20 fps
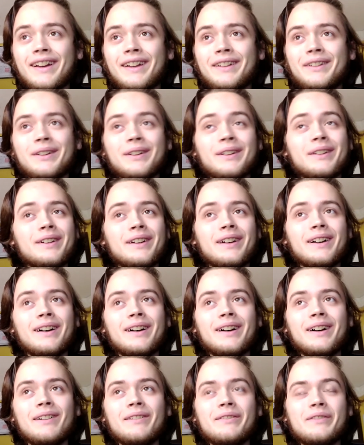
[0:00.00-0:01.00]
I took
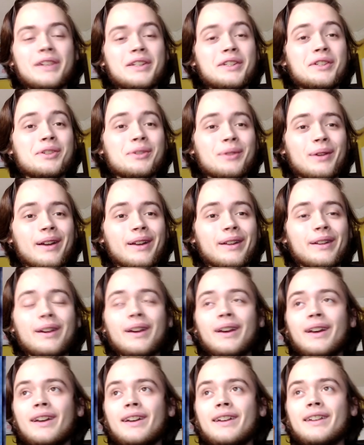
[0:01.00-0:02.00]
Vindred
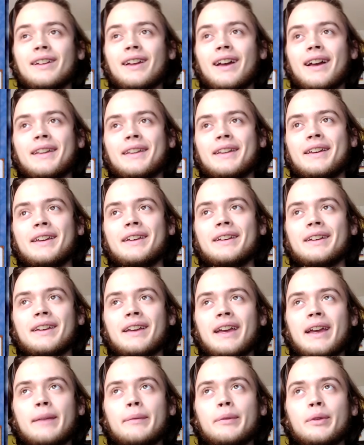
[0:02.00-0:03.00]
and got the King of
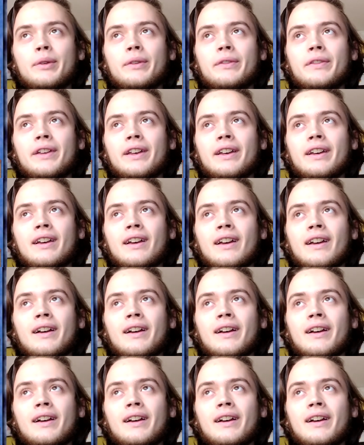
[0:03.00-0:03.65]
Games with it.